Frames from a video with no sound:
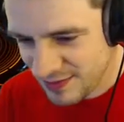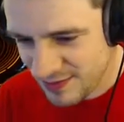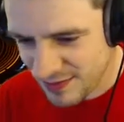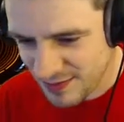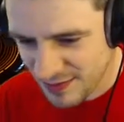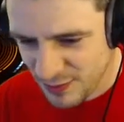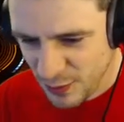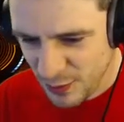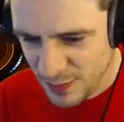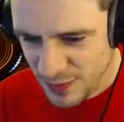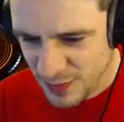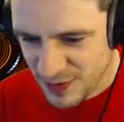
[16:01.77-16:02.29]

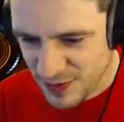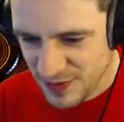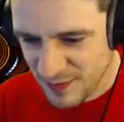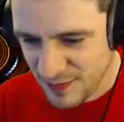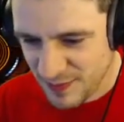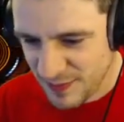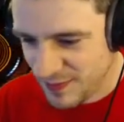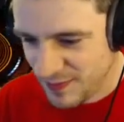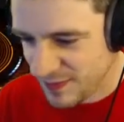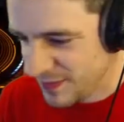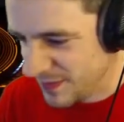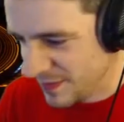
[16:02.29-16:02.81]
Oops.
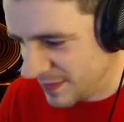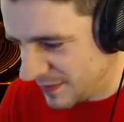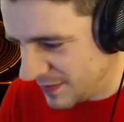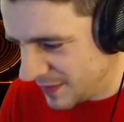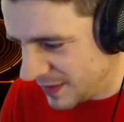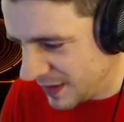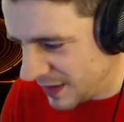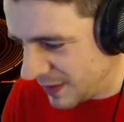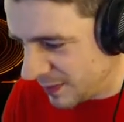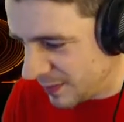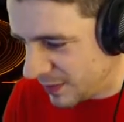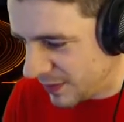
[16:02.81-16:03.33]

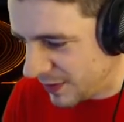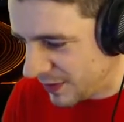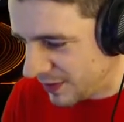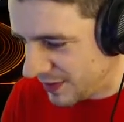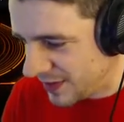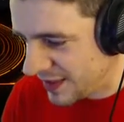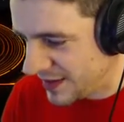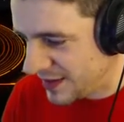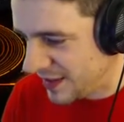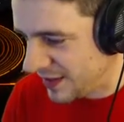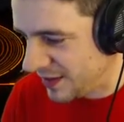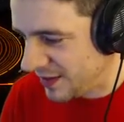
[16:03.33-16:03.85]
Plonk
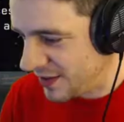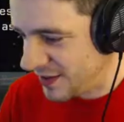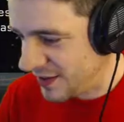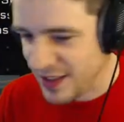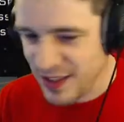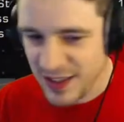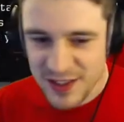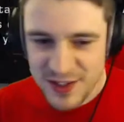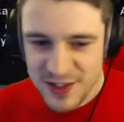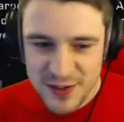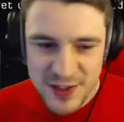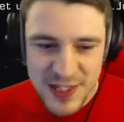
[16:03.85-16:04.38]
that down on
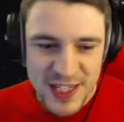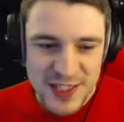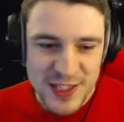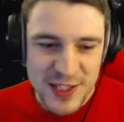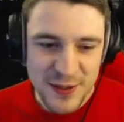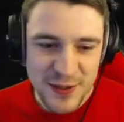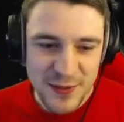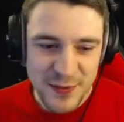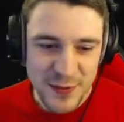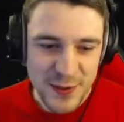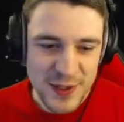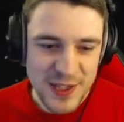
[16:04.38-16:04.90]
there. So yes, the
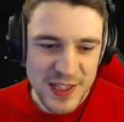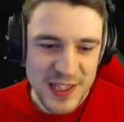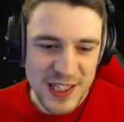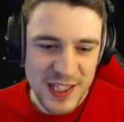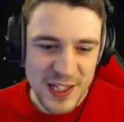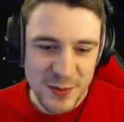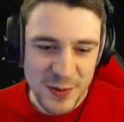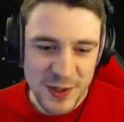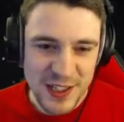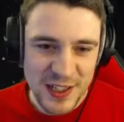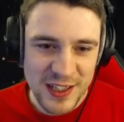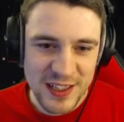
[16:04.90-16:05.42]
first thing I
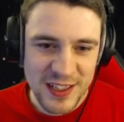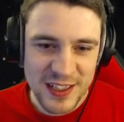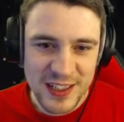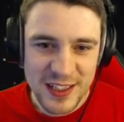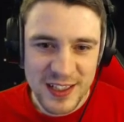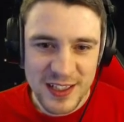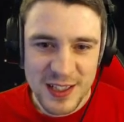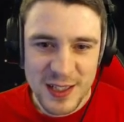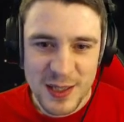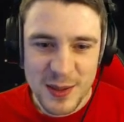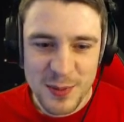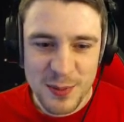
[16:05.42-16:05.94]
want to
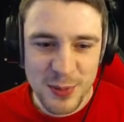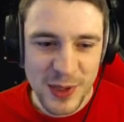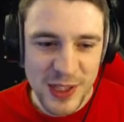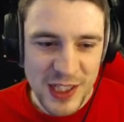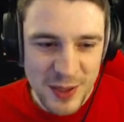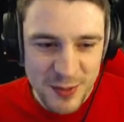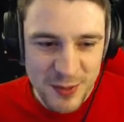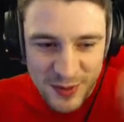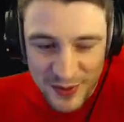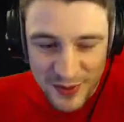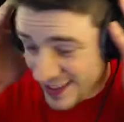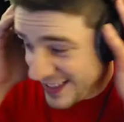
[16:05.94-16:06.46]
bring
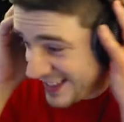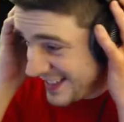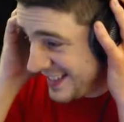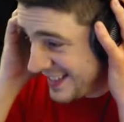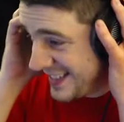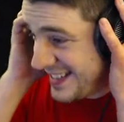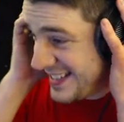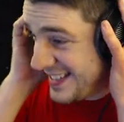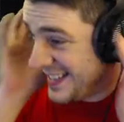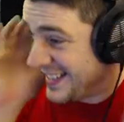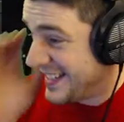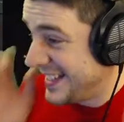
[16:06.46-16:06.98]
up on this
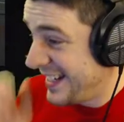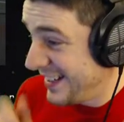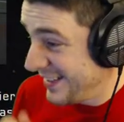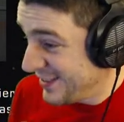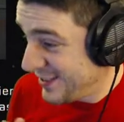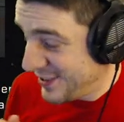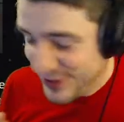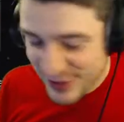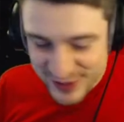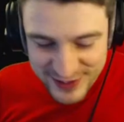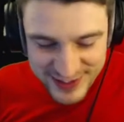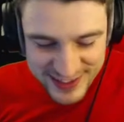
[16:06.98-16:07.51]
is so
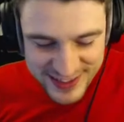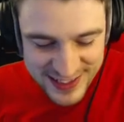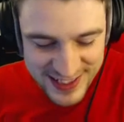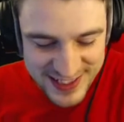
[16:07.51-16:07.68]
cool. Look at that.